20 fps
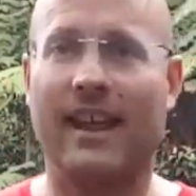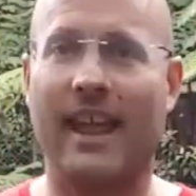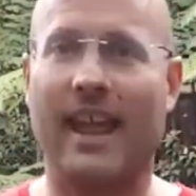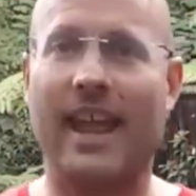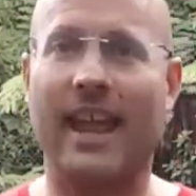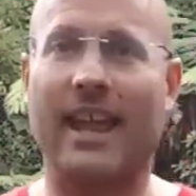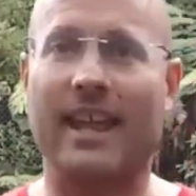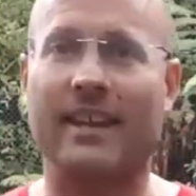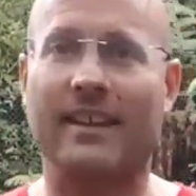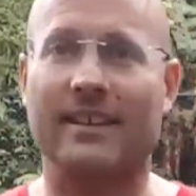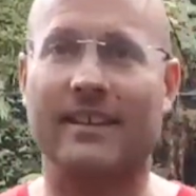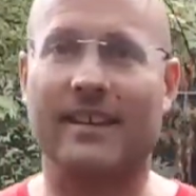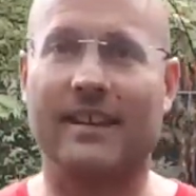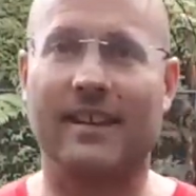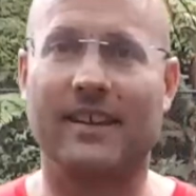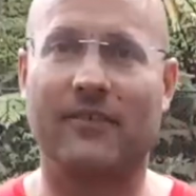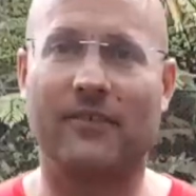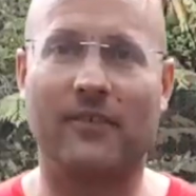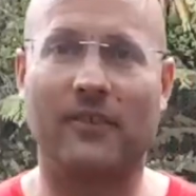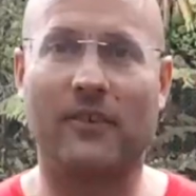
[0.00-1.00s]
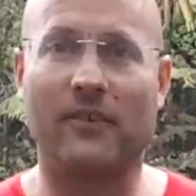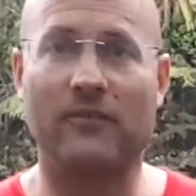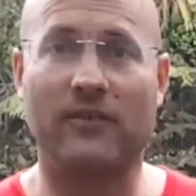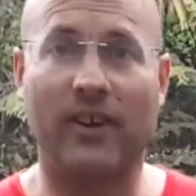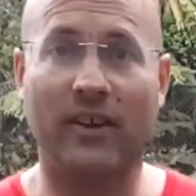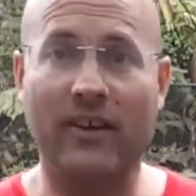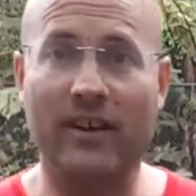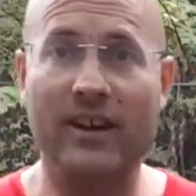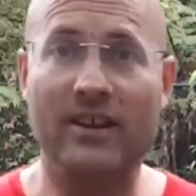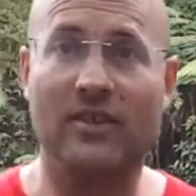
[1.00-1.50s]
And for
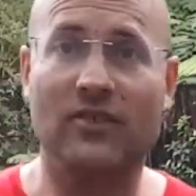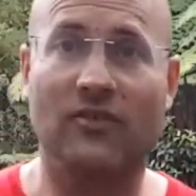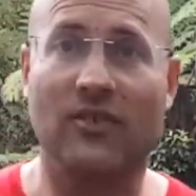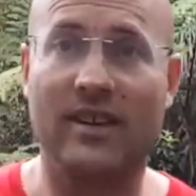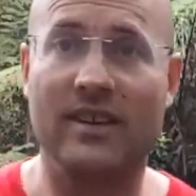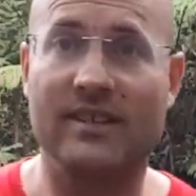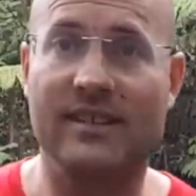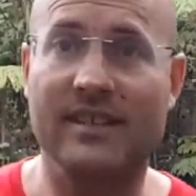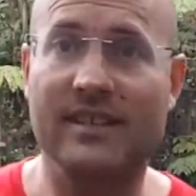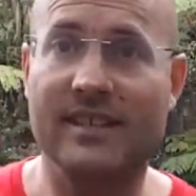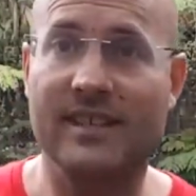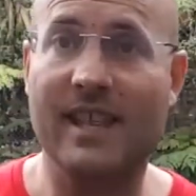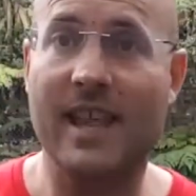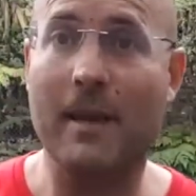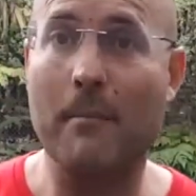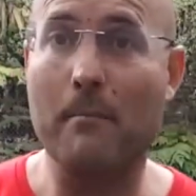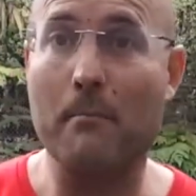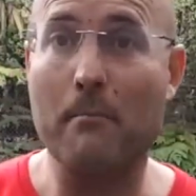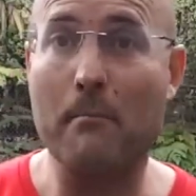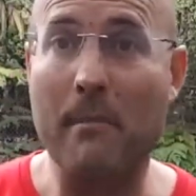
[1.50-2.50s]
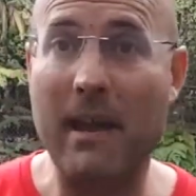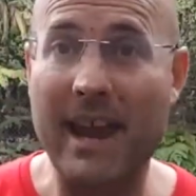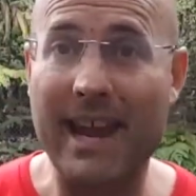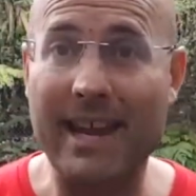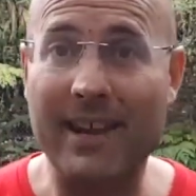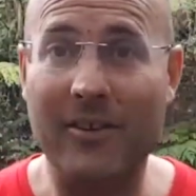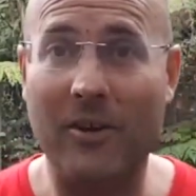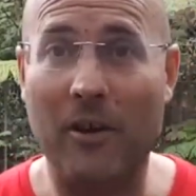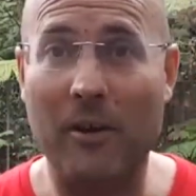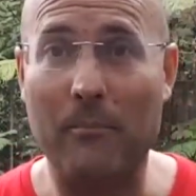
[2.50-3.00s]
various reasons that may
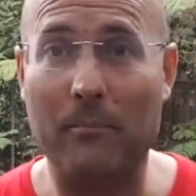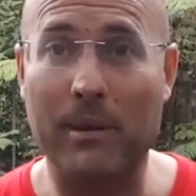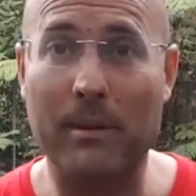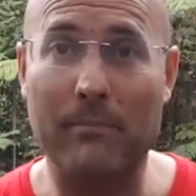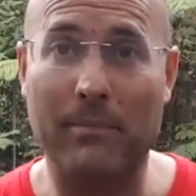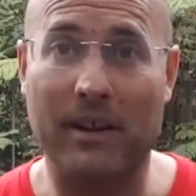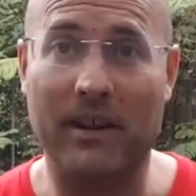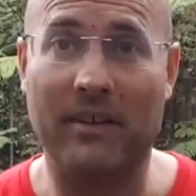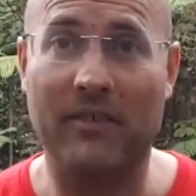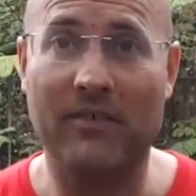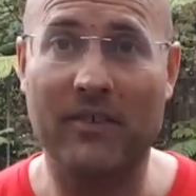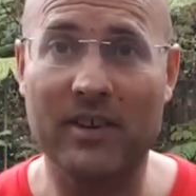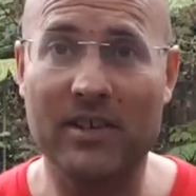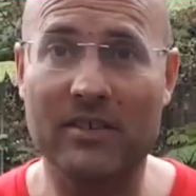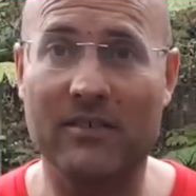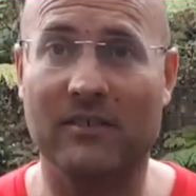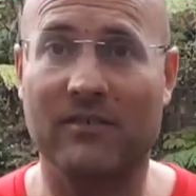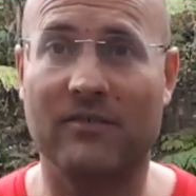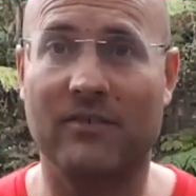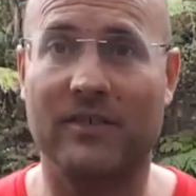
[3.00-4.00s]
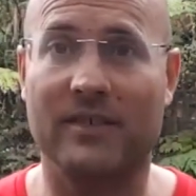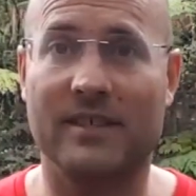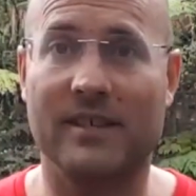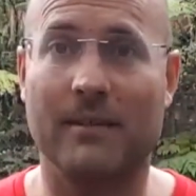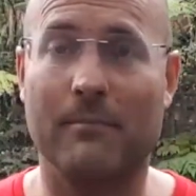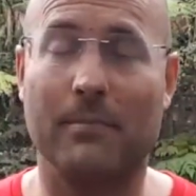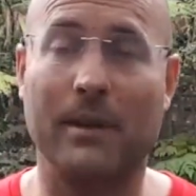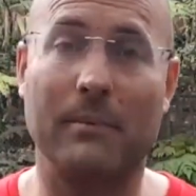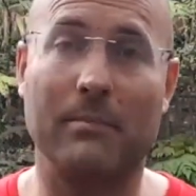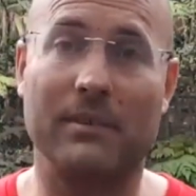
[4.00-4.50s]
not be beneficial for
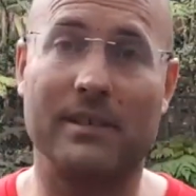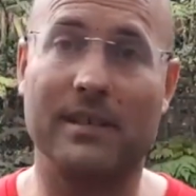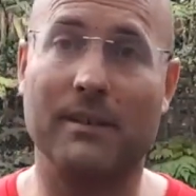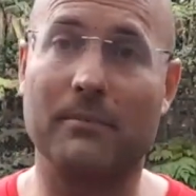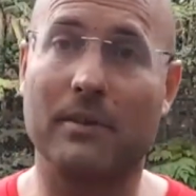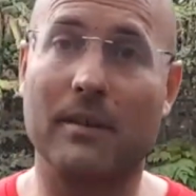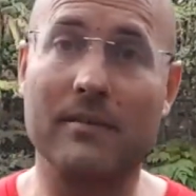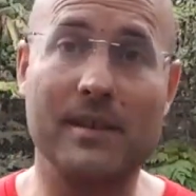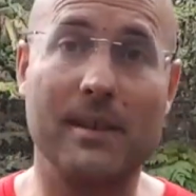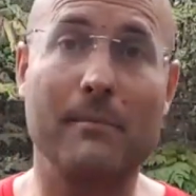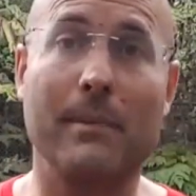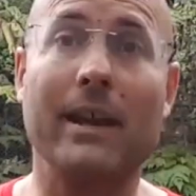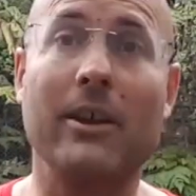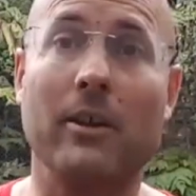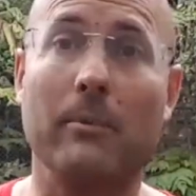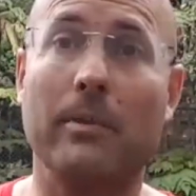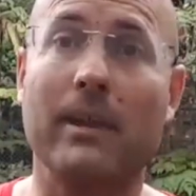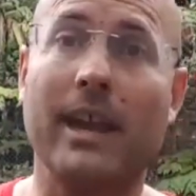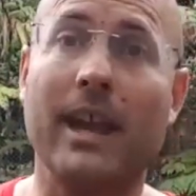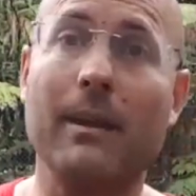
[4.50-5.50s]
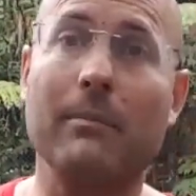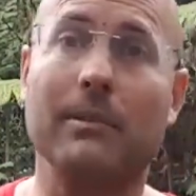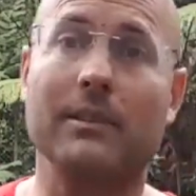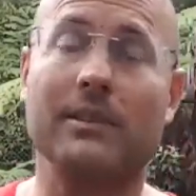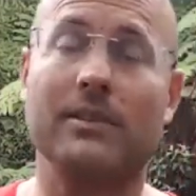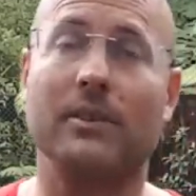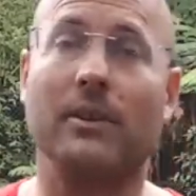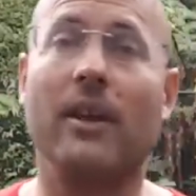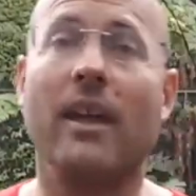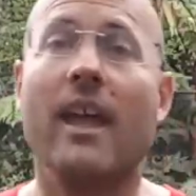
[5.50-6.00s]
some people. Sometimes they may not be able
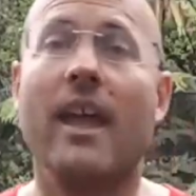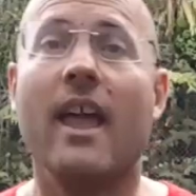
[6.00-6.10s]
to.